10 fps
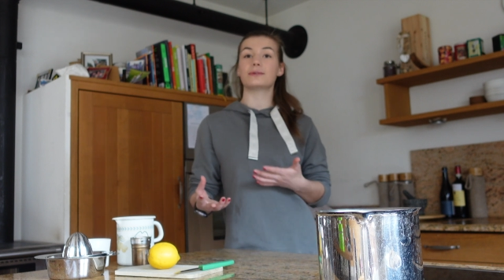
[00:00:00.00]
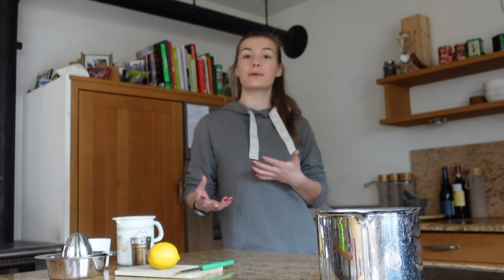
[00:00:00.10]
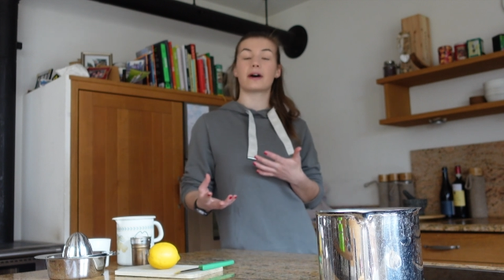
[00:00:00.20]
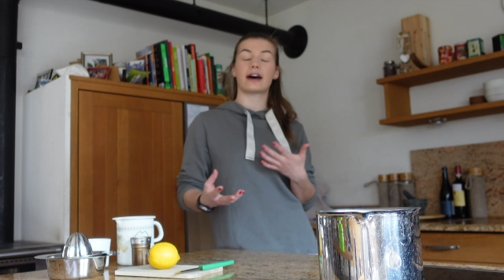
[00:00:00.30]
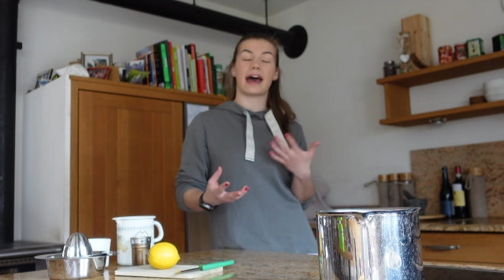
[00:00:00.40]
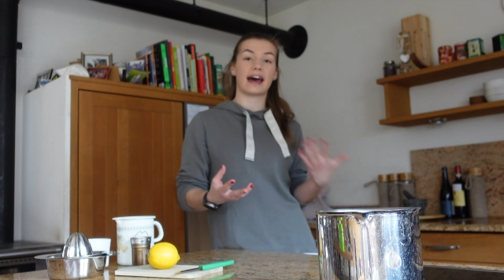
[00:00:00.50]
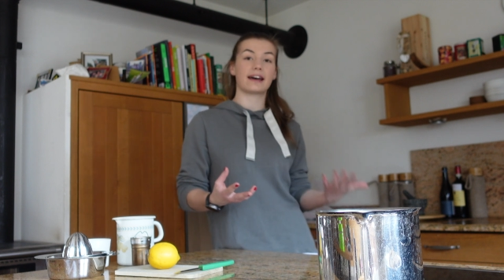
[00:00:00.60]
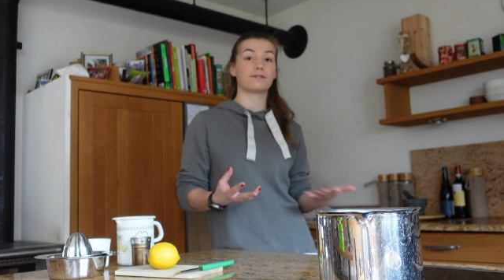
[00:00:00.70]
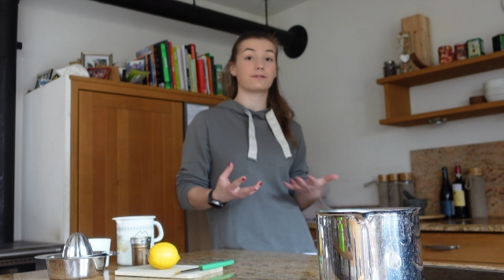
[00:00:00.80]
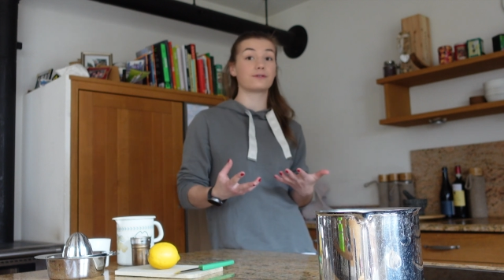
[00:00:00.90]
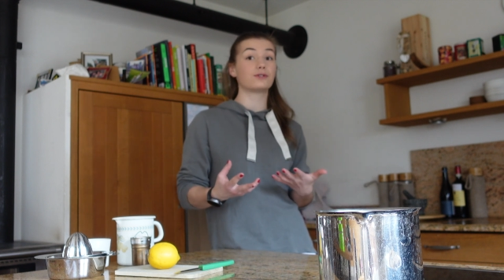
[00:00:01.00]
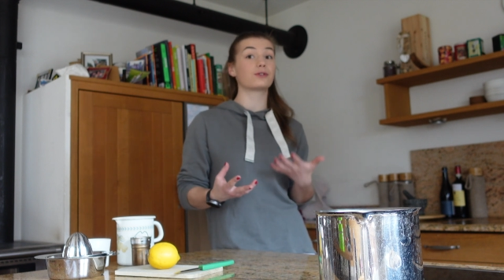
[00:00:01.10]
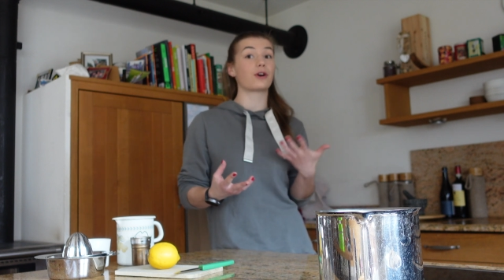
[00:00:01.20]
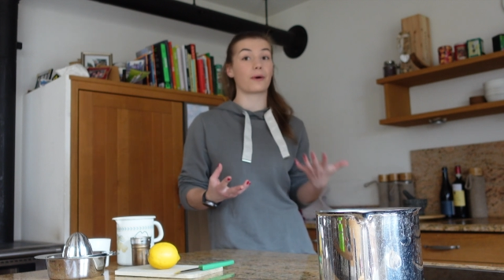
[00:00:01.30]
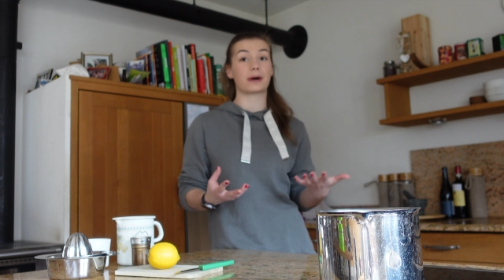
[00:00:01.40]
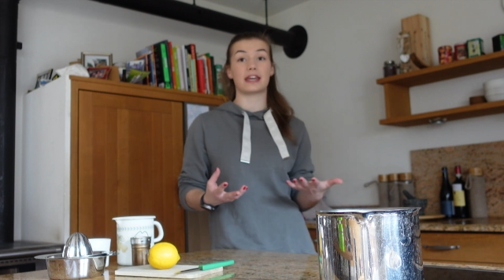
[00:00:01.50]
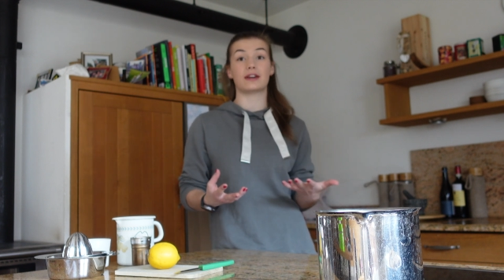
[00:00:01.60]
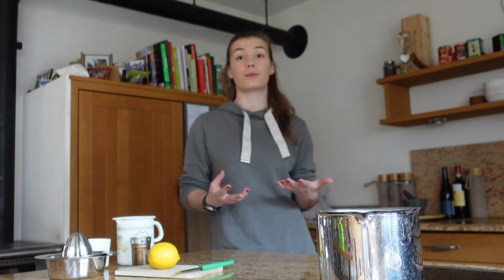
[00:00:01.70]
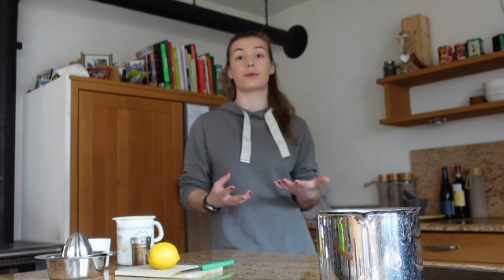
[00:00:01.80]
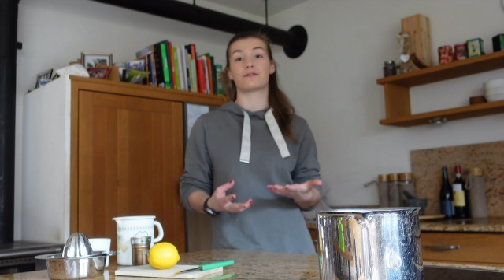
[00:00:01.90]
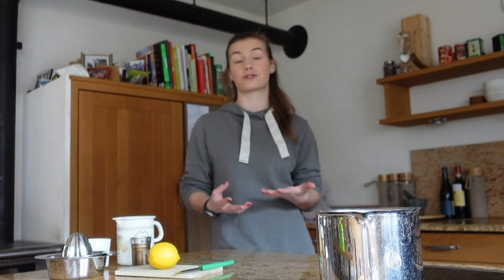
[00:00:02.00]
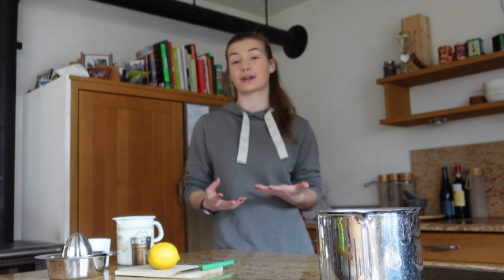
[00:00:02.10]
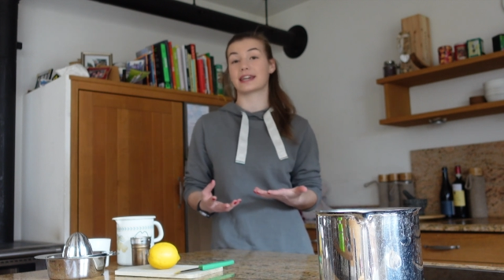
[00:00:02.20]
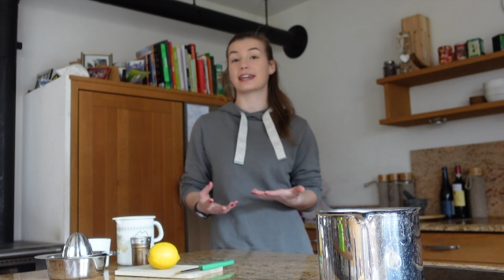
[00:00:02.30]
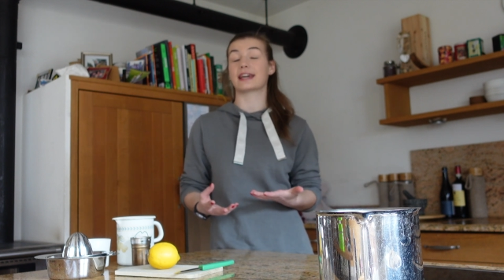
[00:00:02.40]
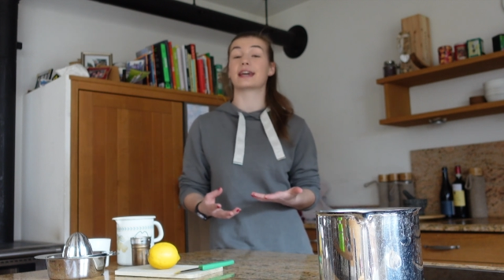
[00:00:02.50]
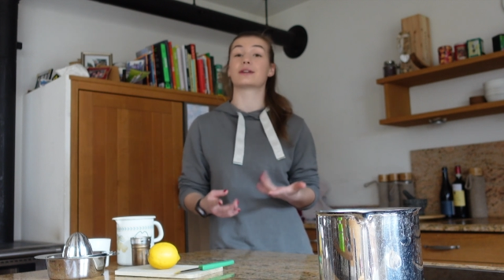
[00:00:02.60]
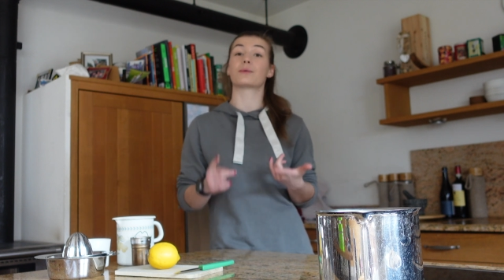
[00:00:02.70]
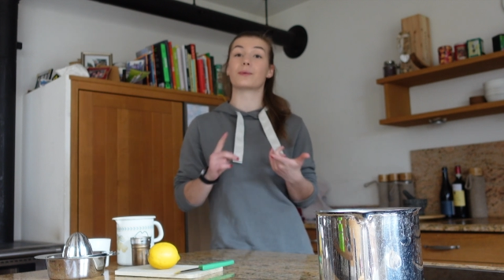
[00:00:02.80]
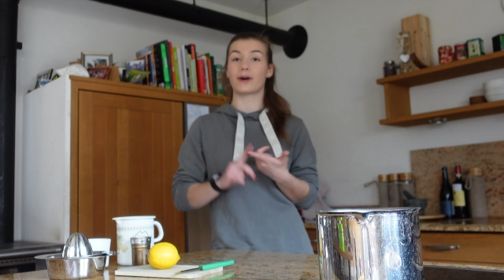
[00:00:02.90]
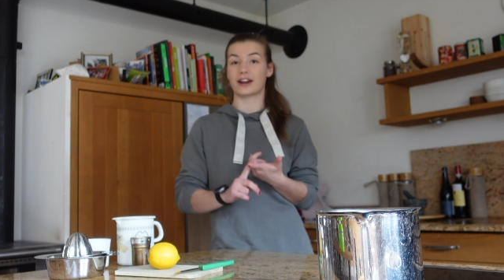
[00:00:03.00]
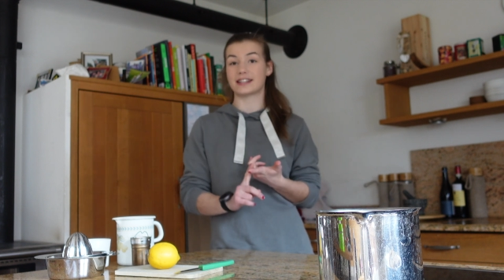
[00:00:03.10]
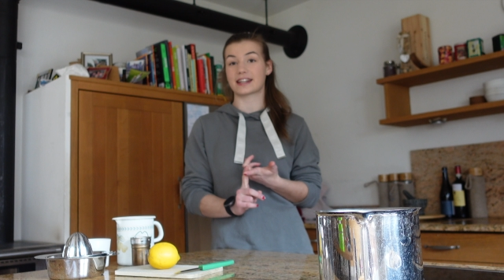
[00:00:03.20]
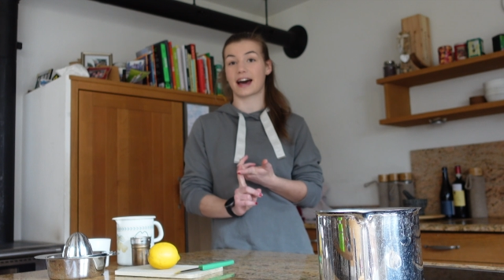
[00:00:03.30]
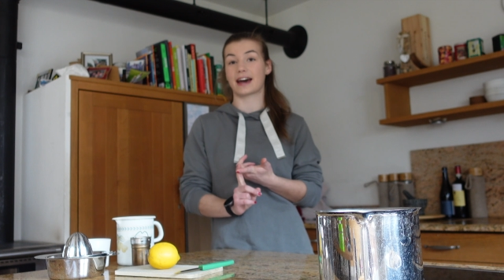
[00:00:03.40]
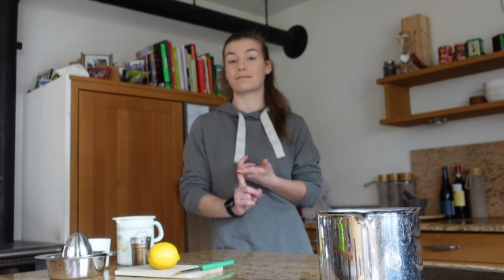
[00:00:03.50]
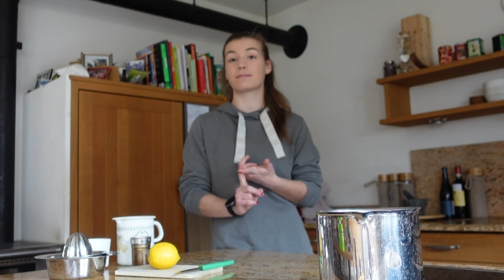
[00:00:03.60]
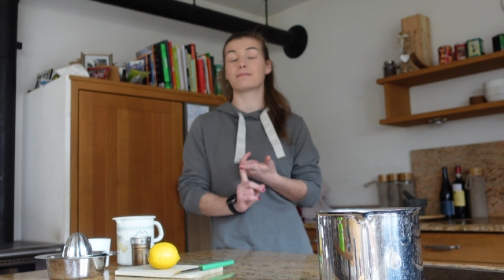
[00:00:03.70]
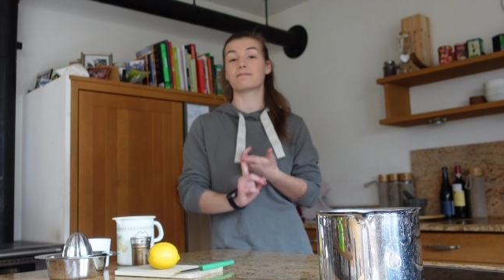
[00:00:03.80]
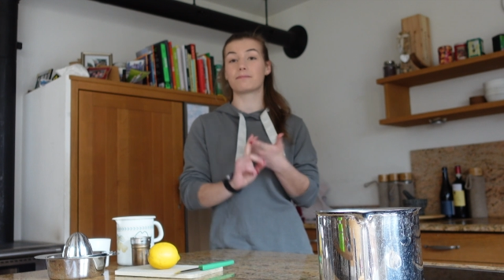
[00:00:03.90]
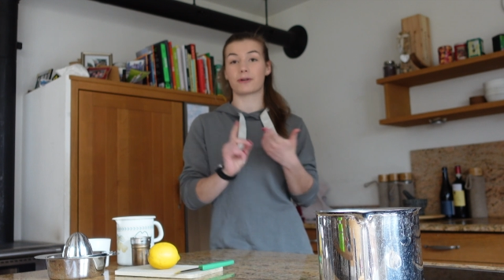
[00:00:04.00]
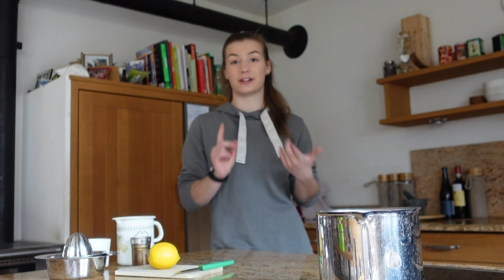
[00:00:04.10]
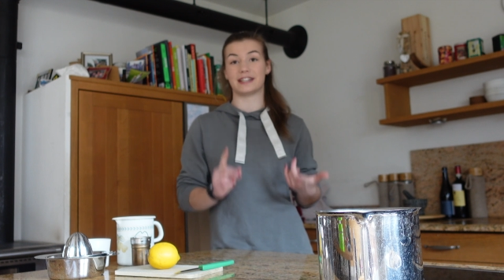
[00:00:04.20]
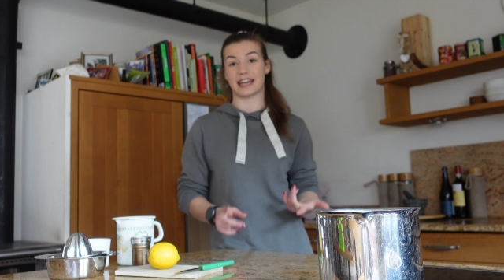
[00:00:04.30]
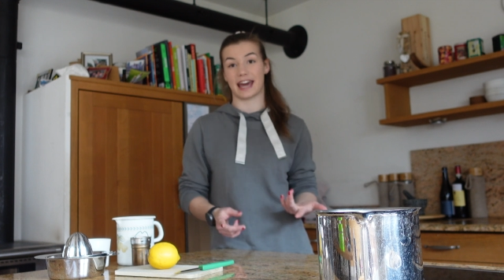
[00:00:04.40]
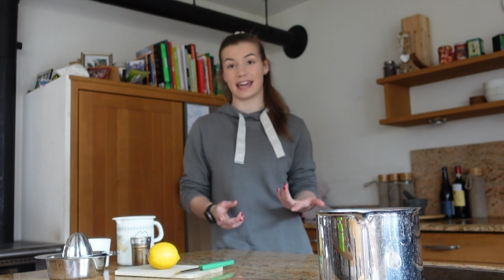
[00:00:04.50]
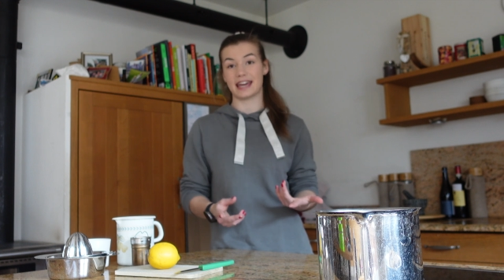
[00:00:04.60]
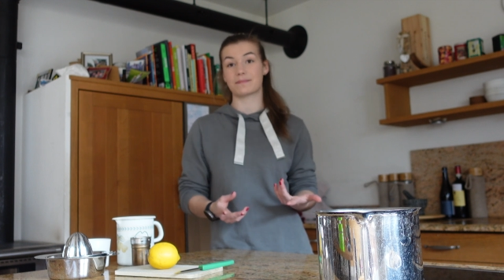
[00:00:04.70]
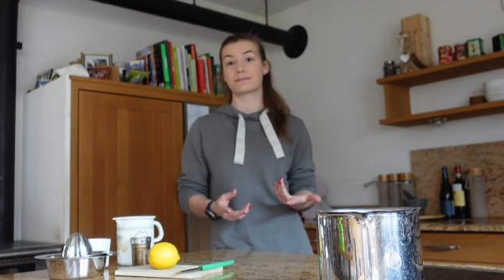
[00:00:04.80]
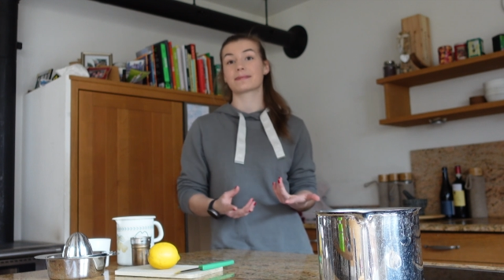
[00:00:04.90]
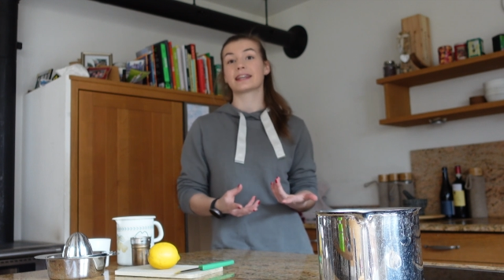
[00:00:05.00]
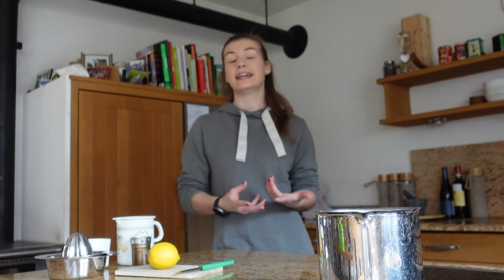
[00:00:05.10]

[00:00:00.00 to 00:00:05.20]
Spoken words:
you have to go in with drinking it 1 time per day.